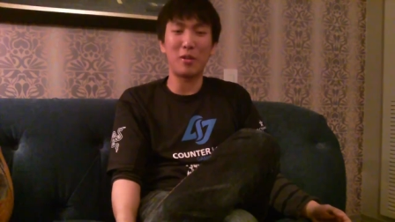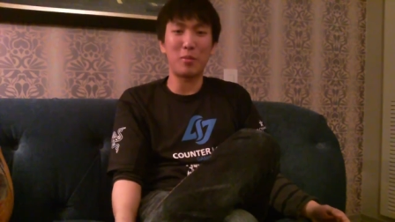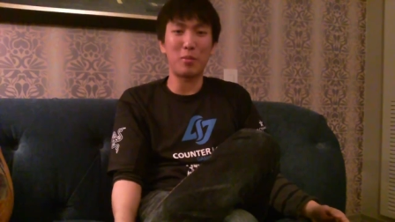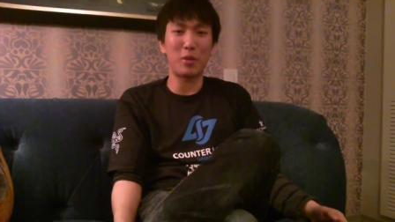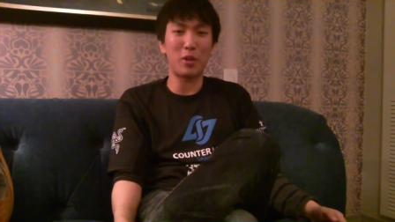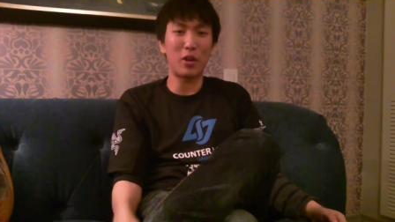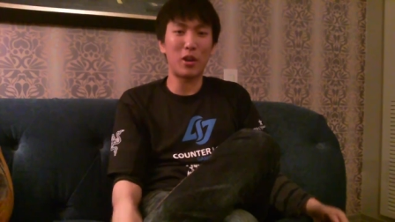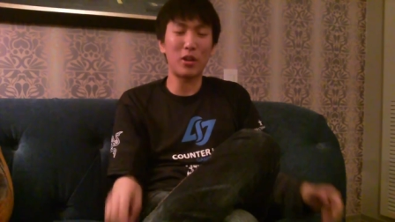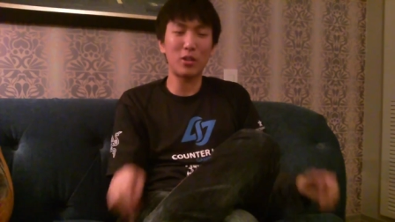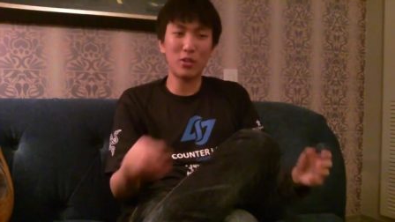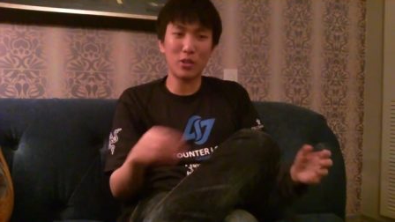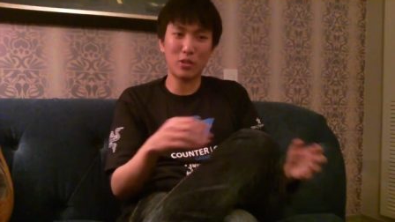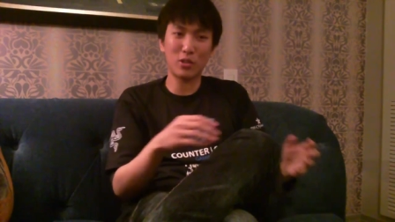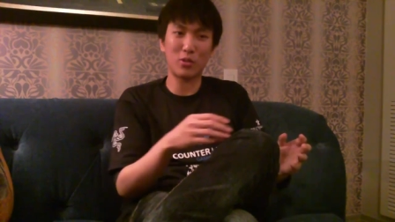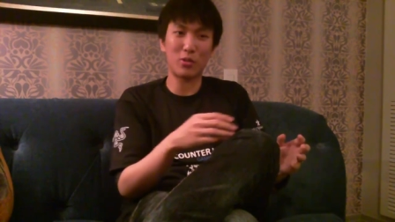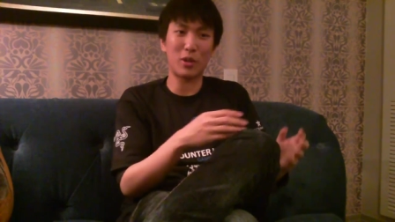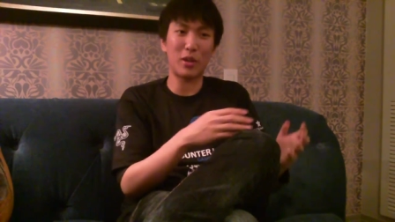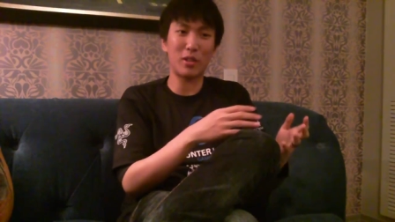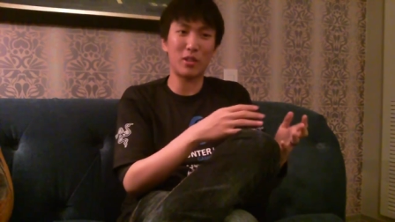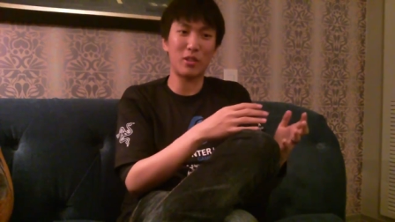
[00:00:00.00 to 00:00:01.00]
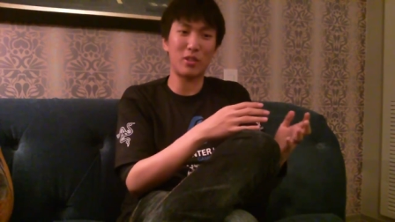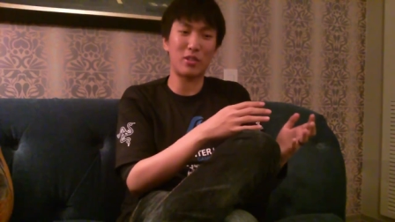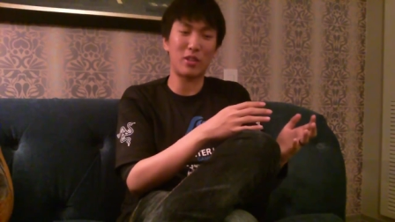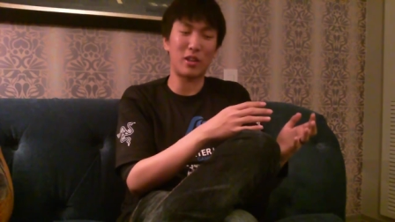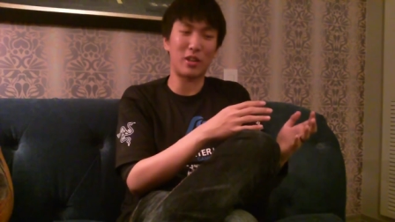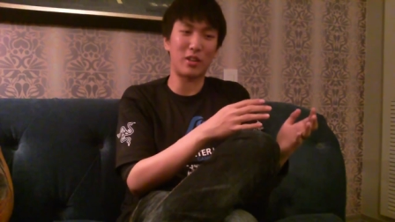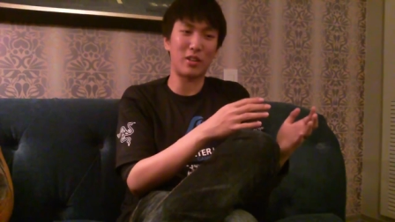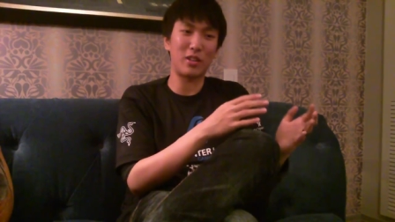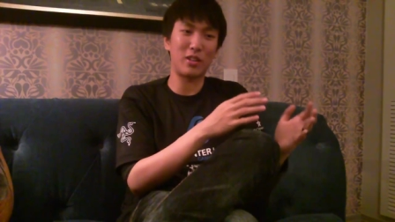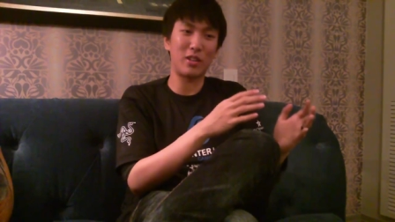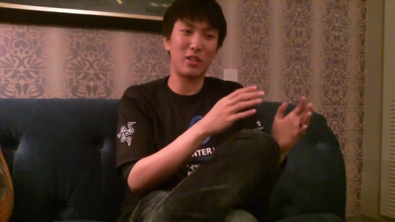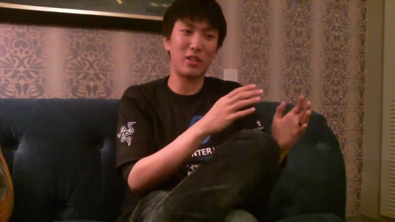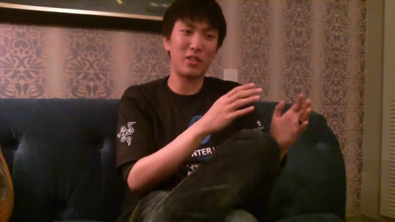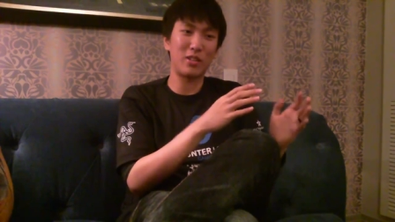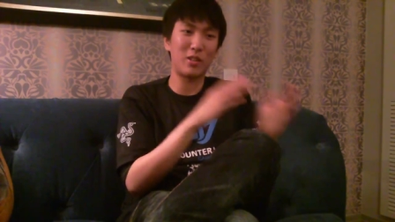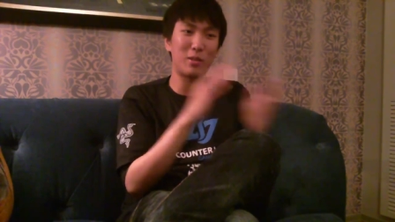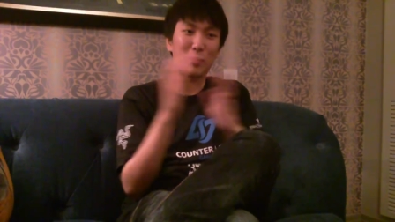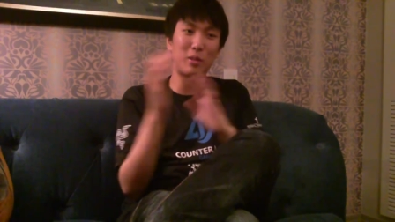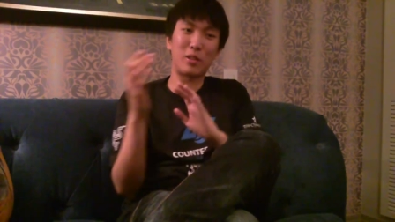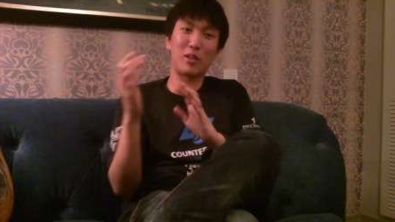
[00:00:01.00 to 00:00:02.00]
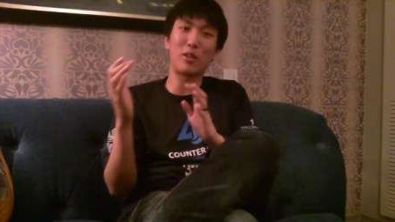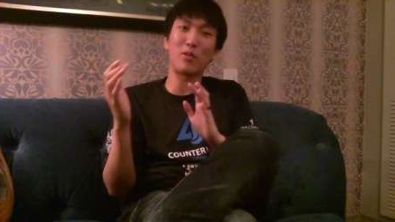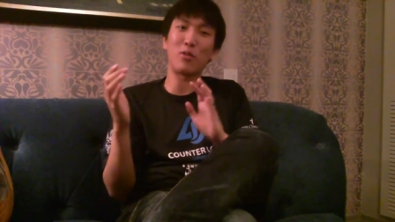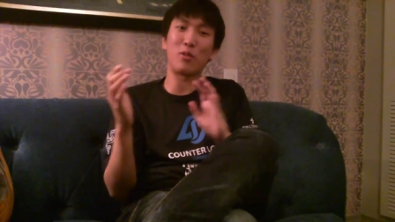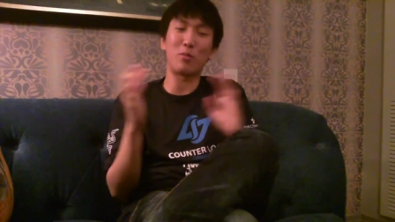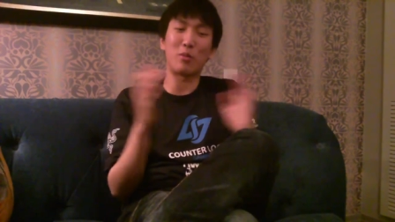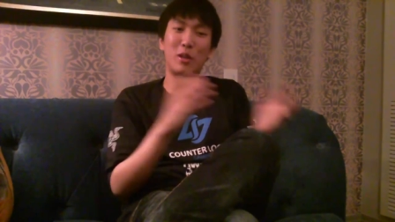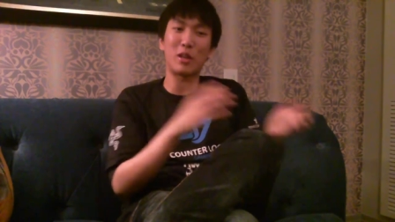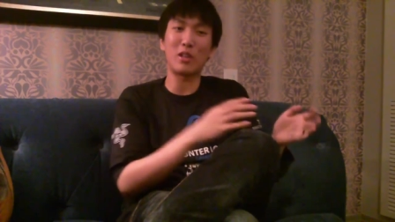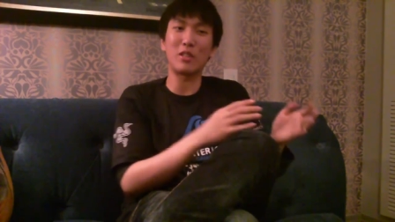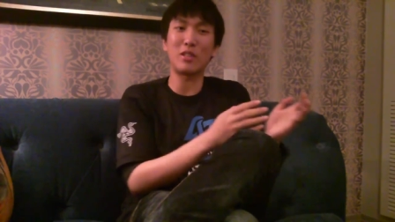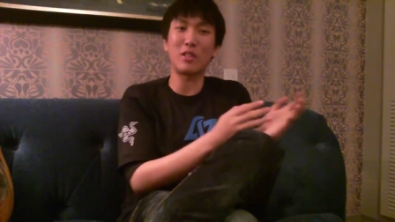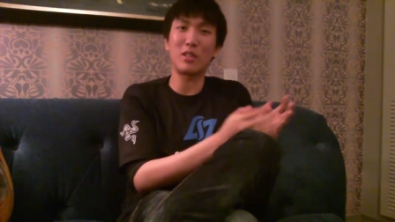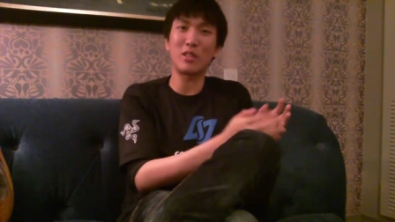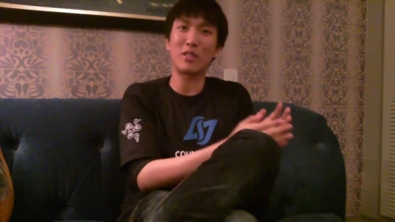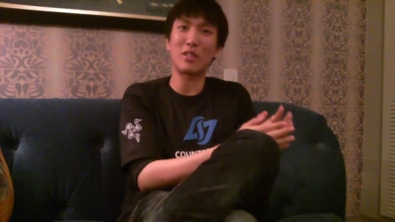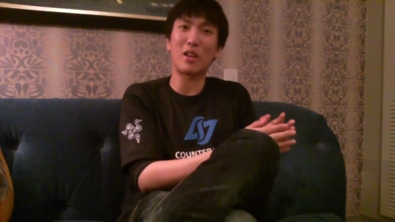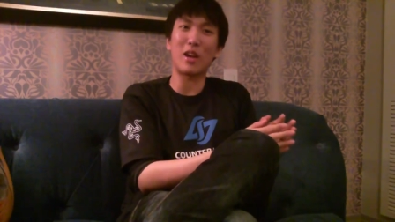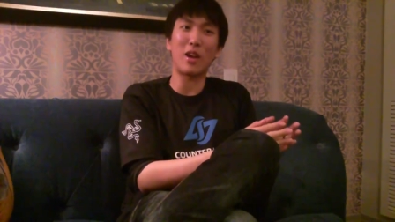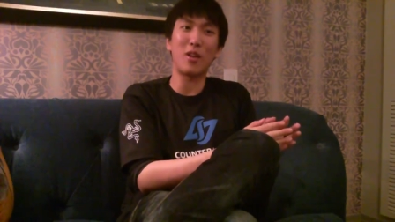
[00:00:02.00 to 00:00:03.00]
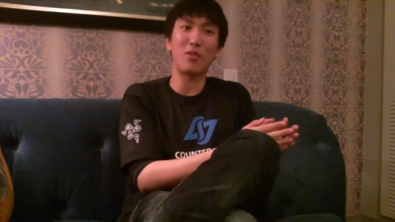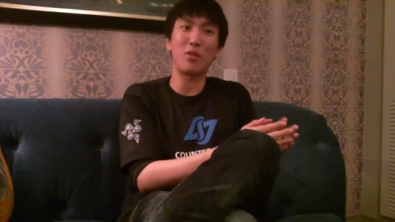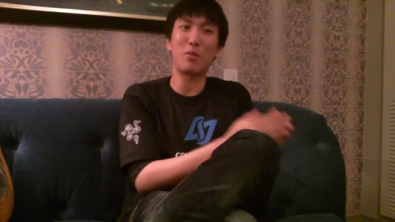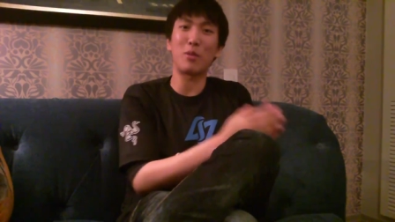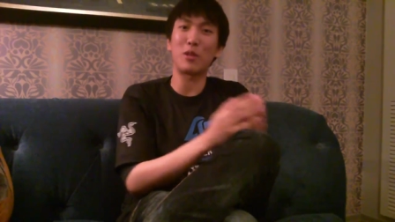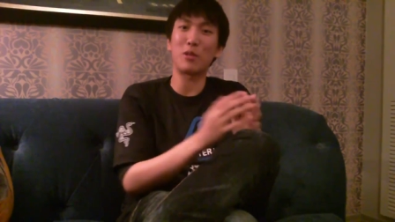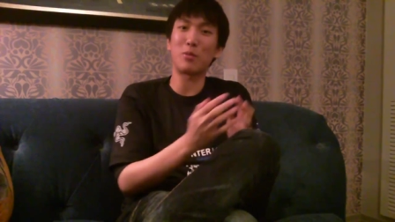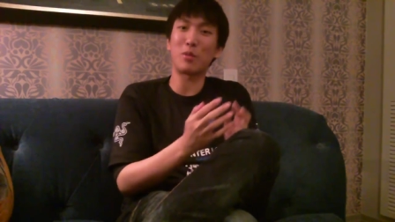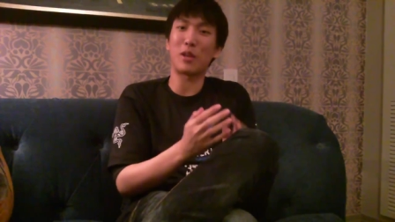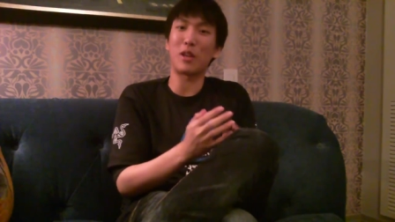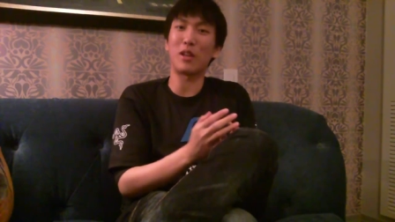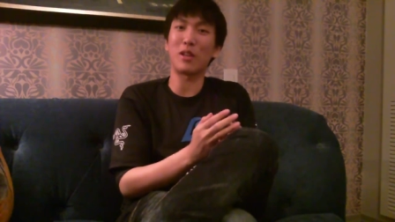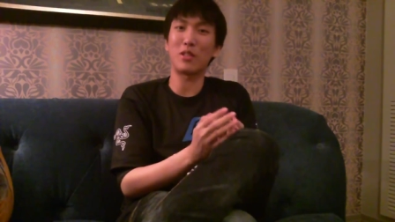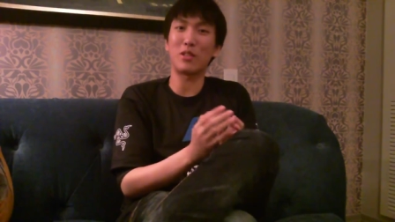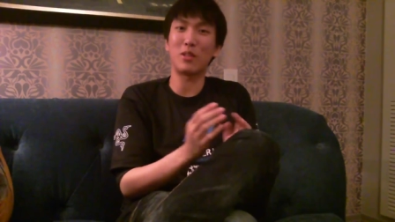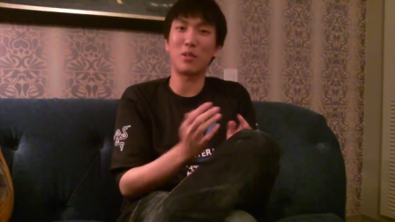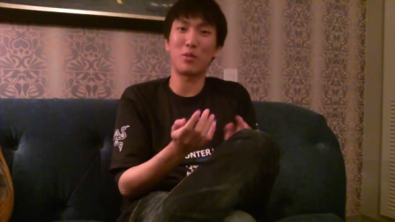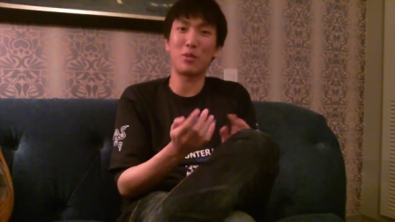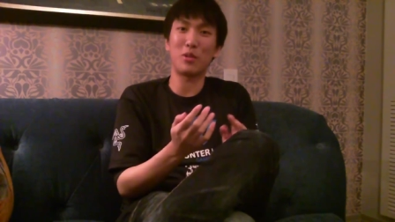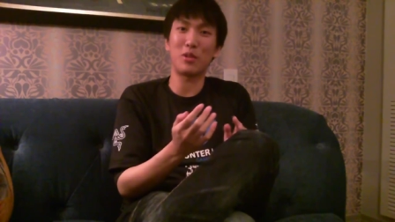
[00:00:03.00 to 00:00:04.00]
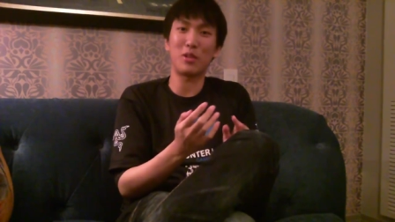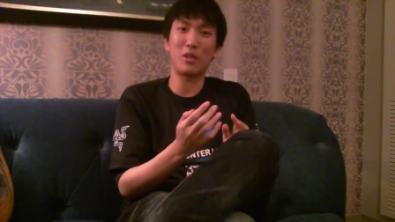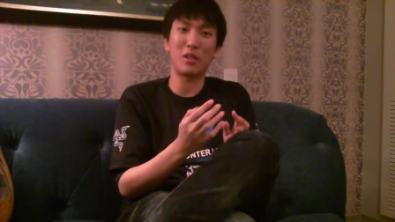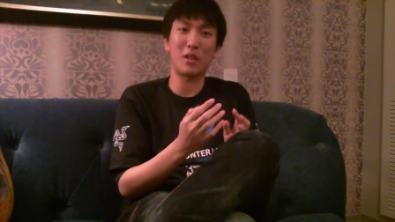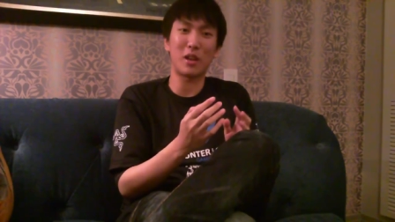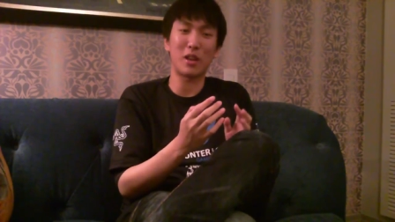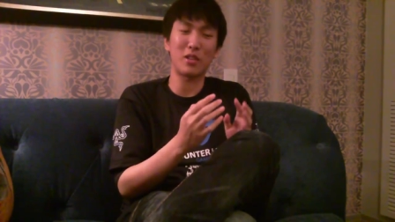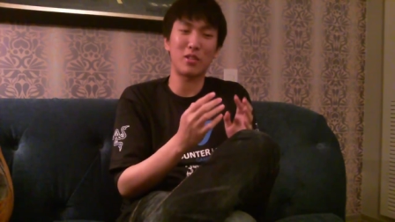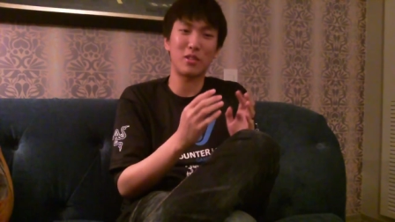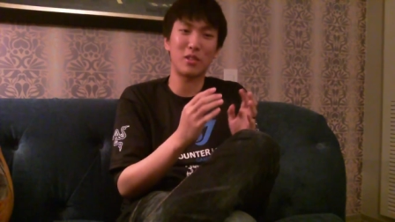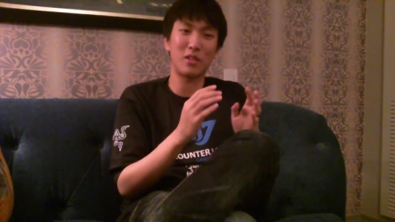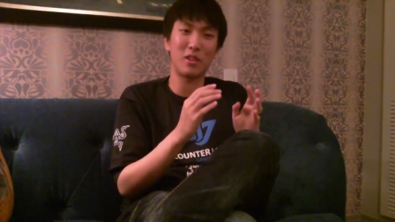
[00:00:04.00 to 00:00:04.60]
But Hotshot's strength is like something different. Because he doesn't have the best mechanics in the world, he had